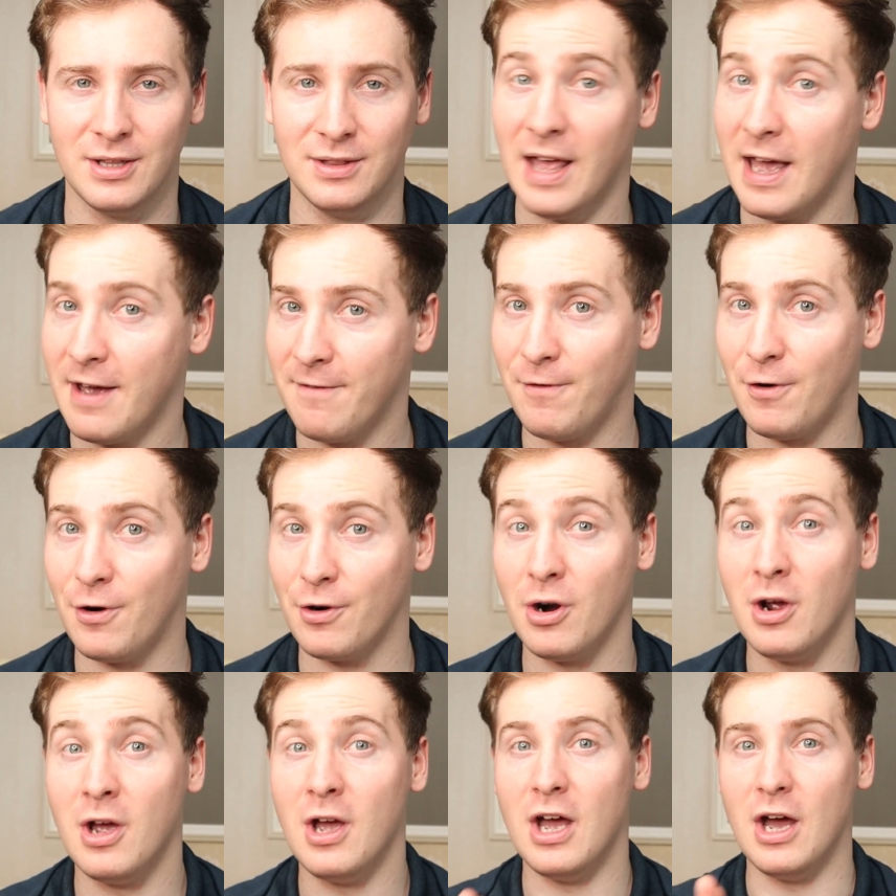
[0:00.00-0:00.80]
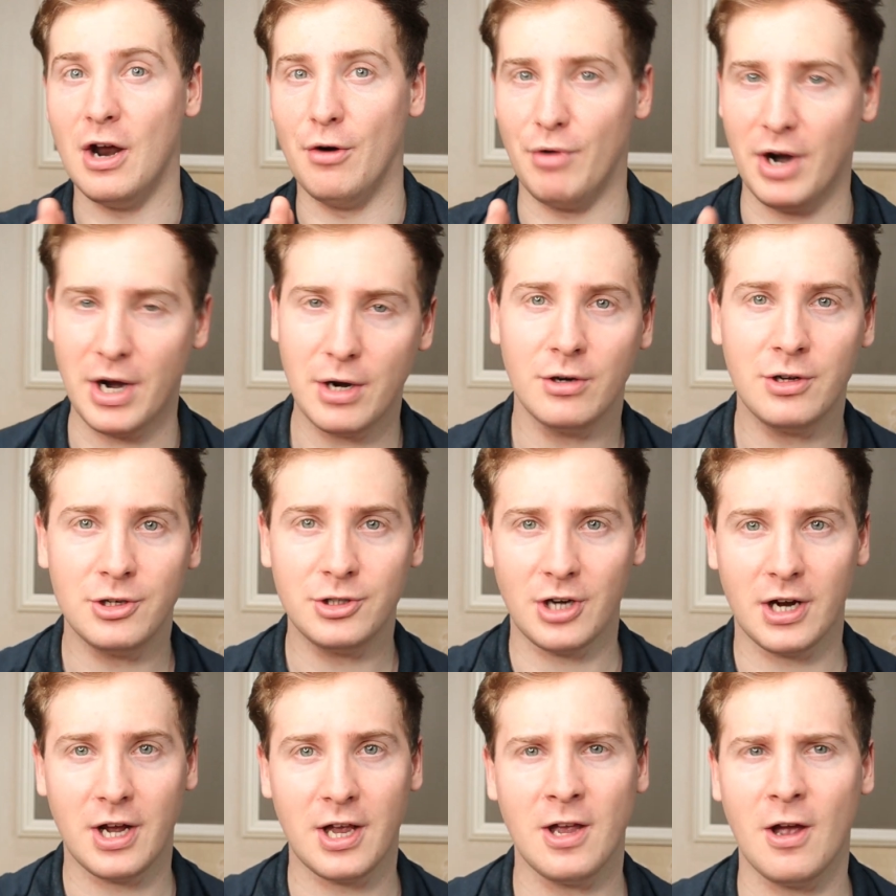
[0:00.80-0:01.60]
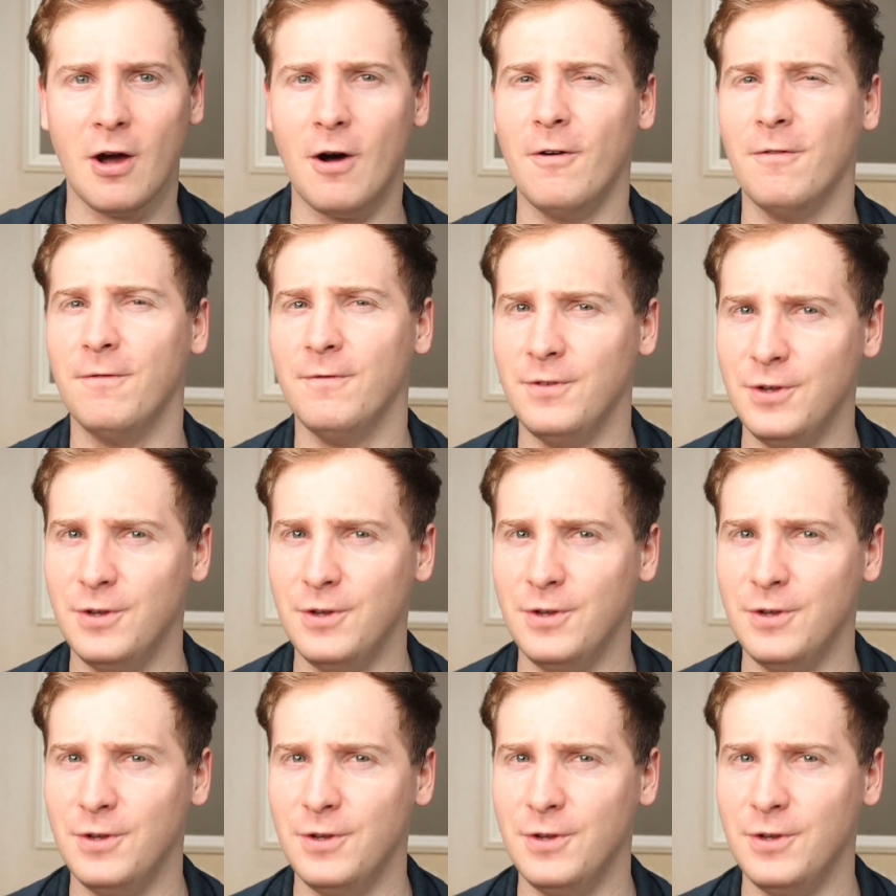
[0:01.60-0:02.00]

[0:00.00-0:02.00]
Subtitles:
Therefore, a regular tracking of